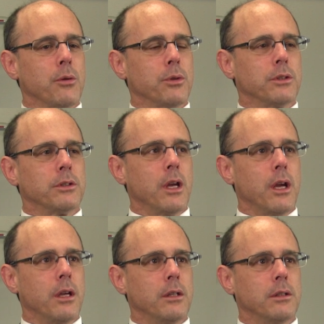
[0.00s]
I would
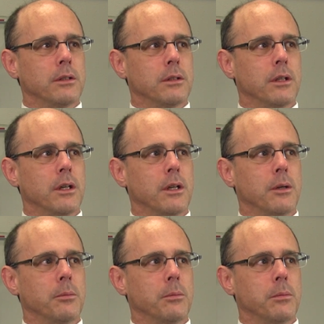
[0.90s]
say
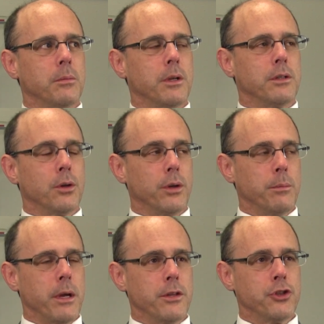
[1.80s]
um, until
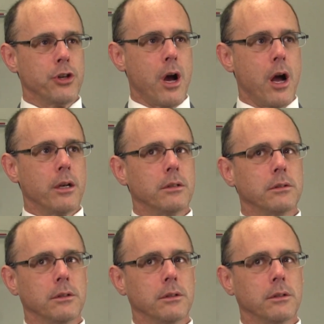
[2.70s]
he made the shot,